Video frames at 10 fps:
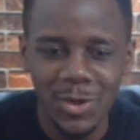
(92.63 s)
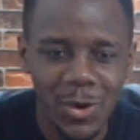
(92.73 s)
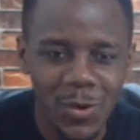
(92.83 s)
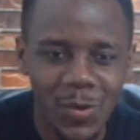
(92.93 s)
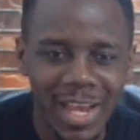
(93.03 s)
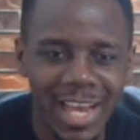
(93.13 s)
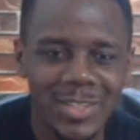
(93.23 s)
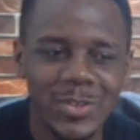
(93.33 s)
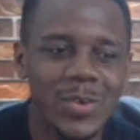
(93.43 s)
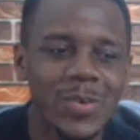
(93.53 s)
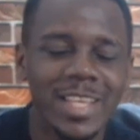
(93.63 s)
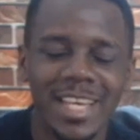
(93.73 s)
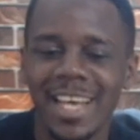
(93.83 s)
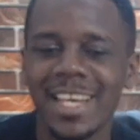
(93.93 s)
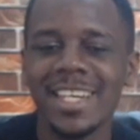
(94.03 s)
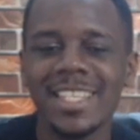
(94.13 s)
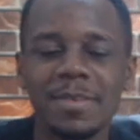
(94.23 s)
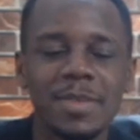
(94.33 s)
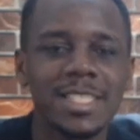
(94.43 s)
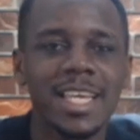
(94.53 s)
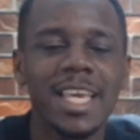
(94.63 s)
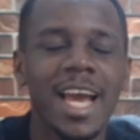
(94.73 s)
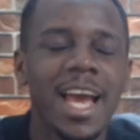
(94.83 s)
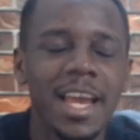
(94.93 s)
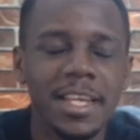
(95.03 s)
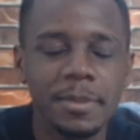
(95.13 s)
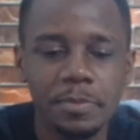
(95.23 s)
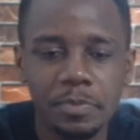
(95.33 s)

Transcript: nowhere. I don't know whether there is a high